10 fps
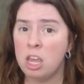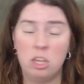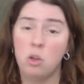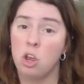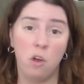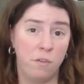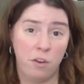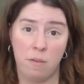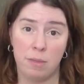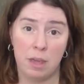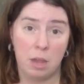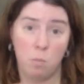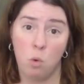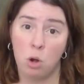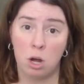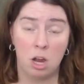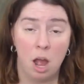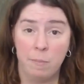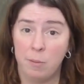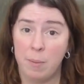for something more
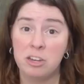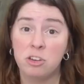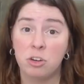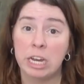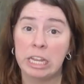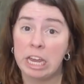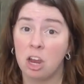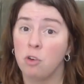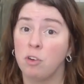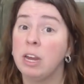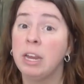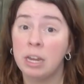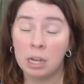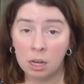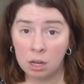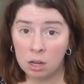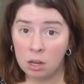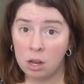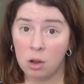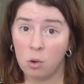complementary, like a green or
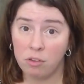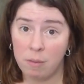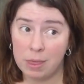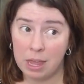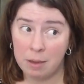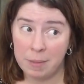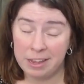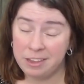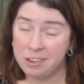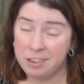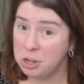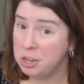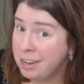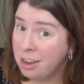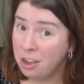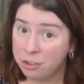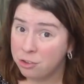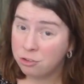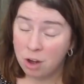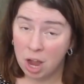something, but you could also
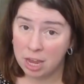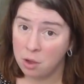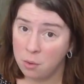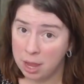try going